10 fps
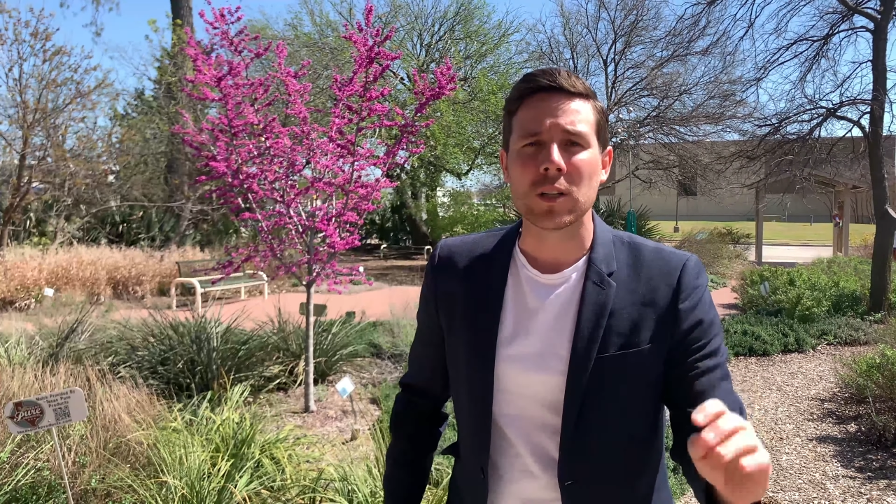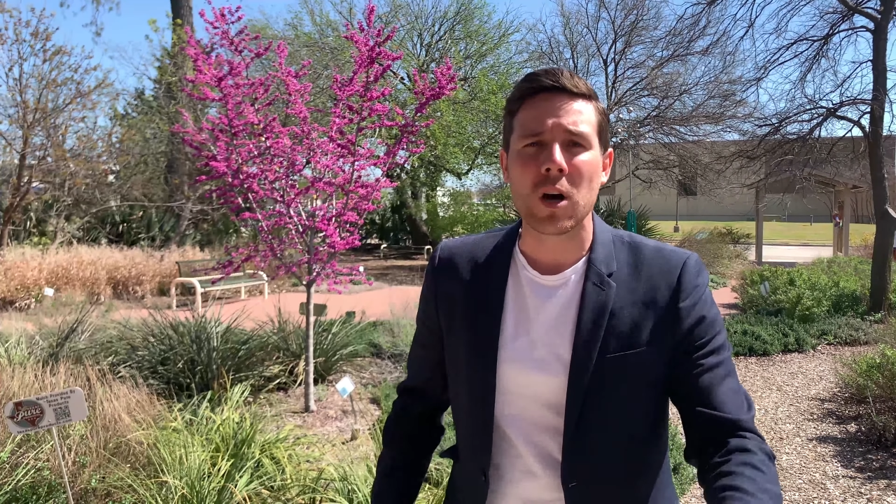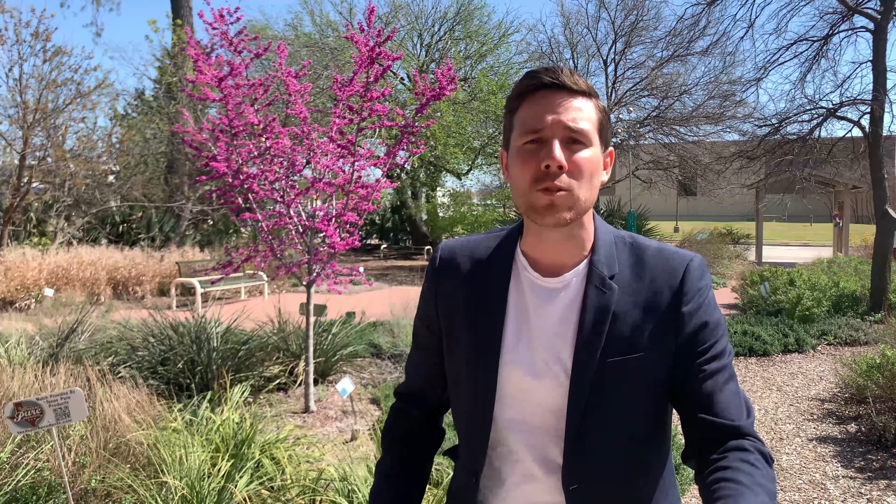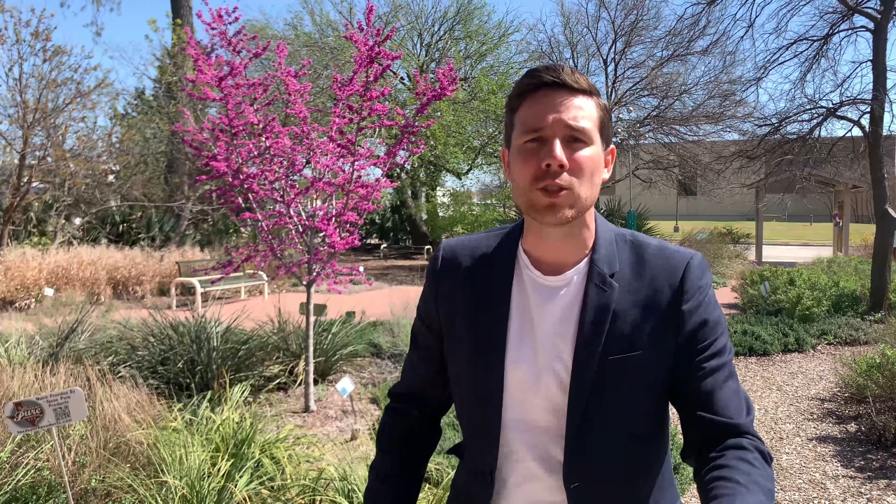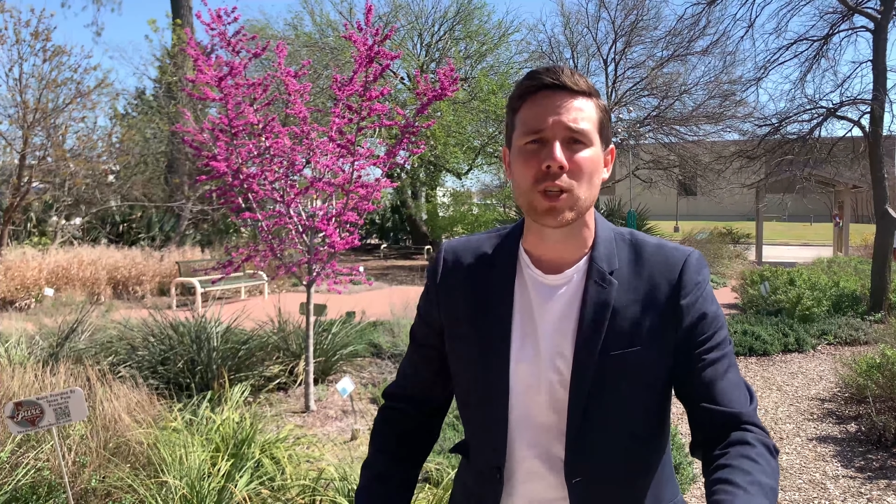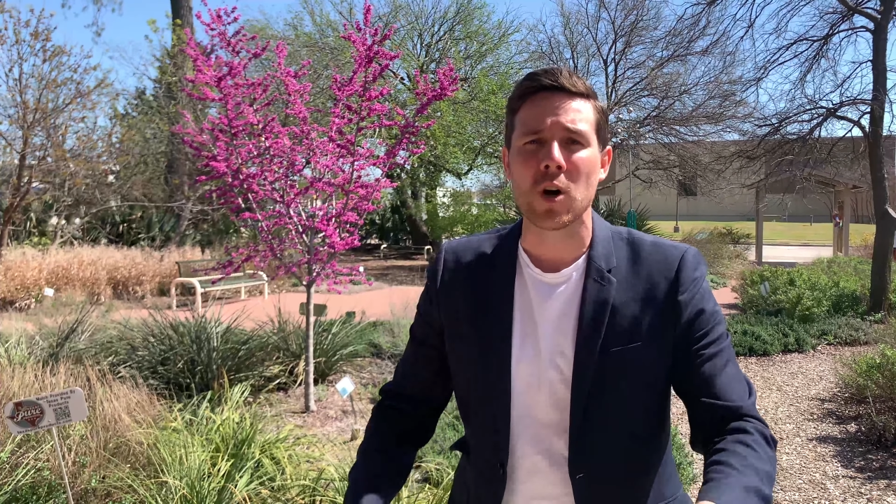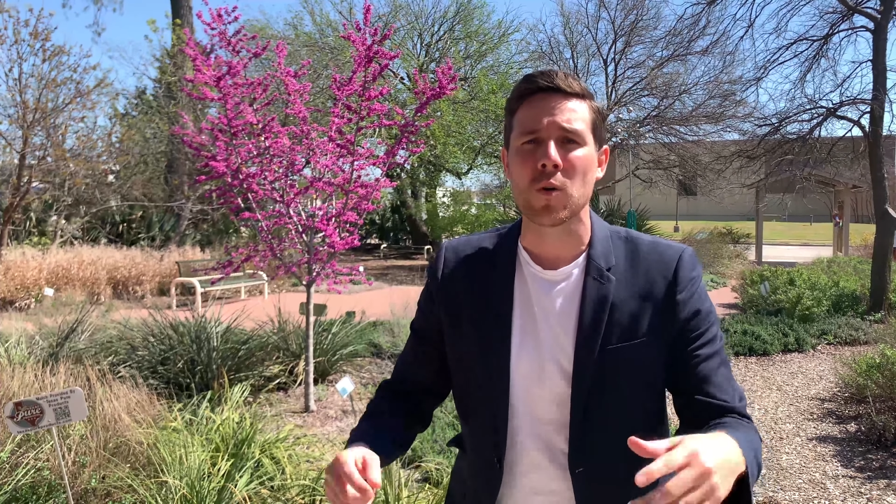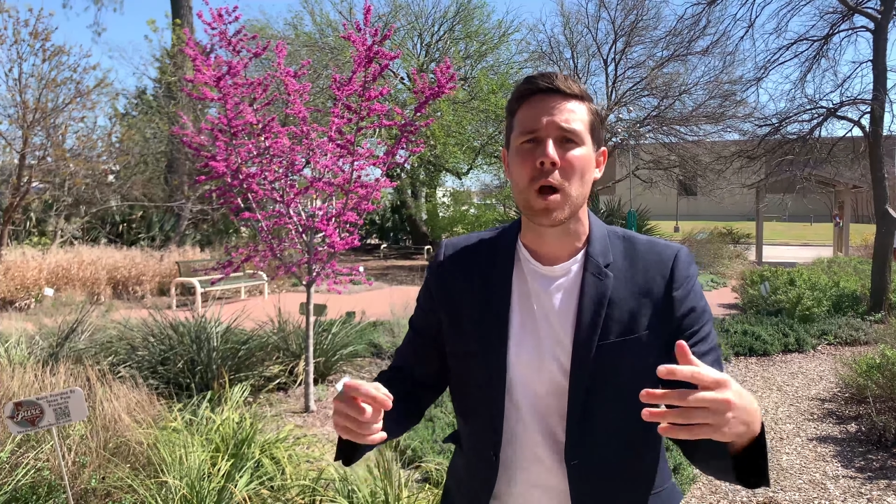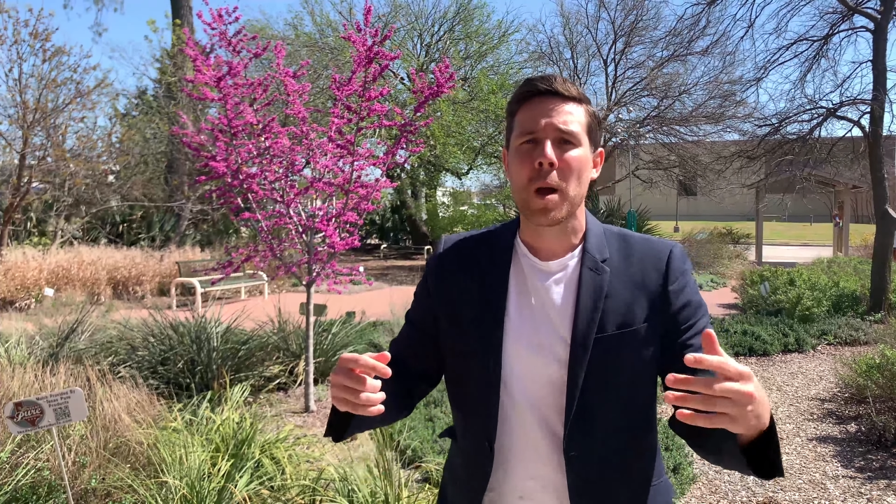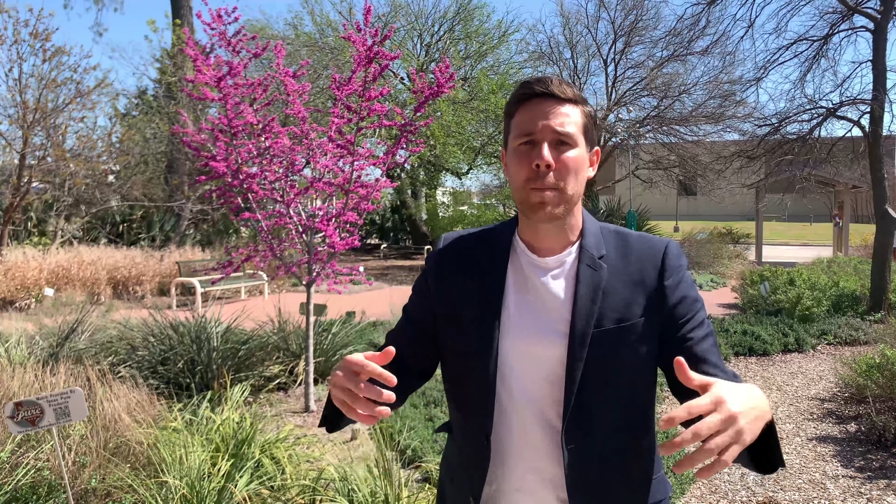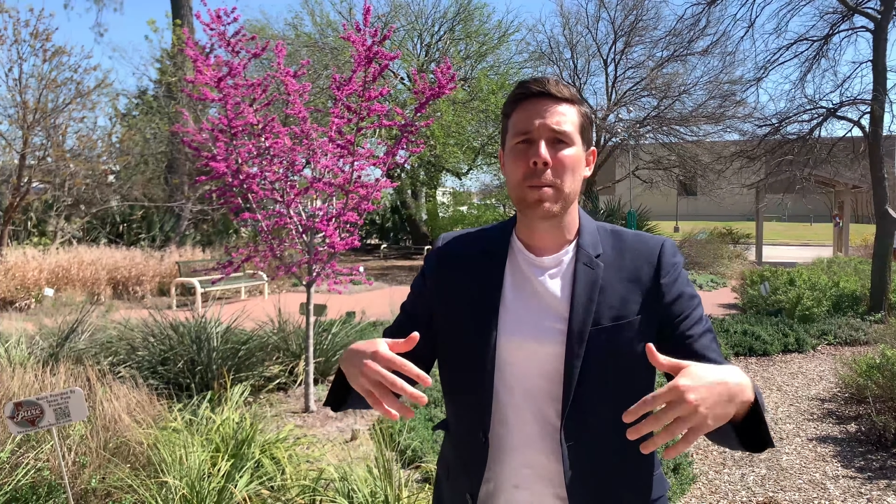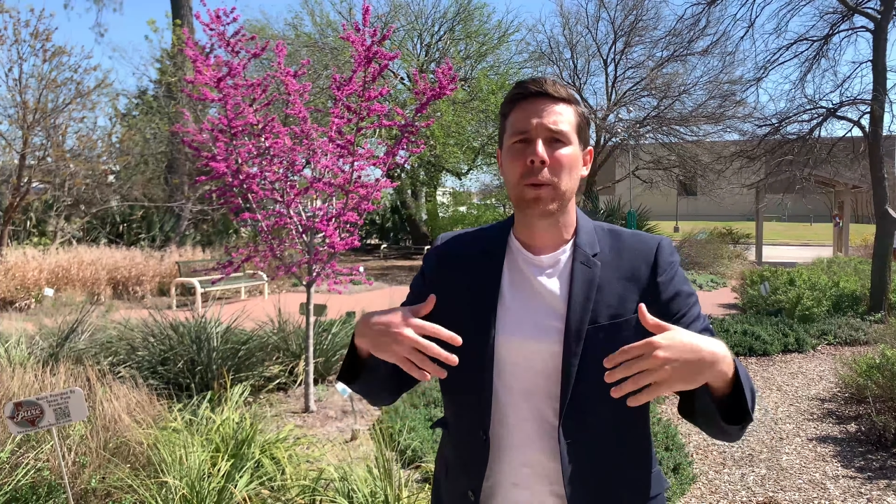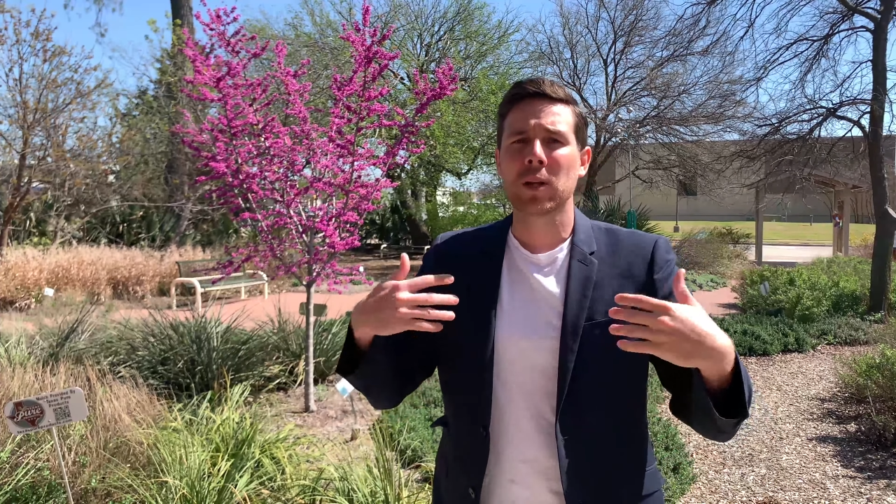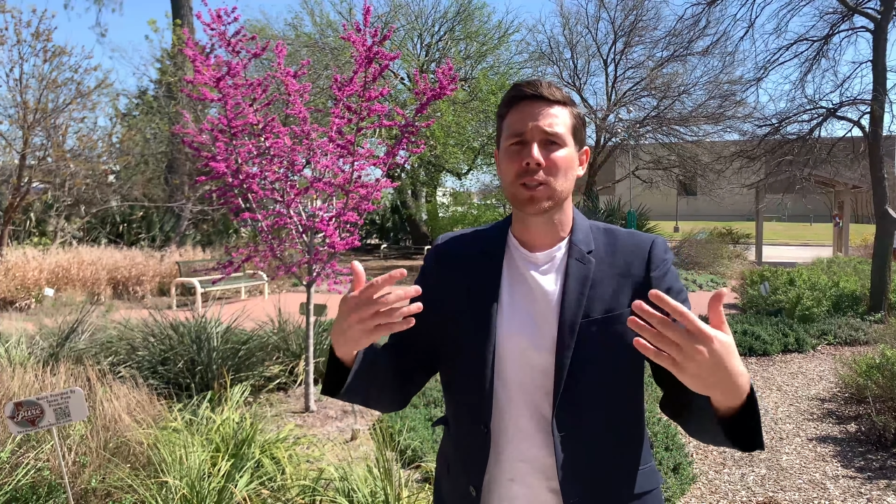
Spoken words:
alone. So people are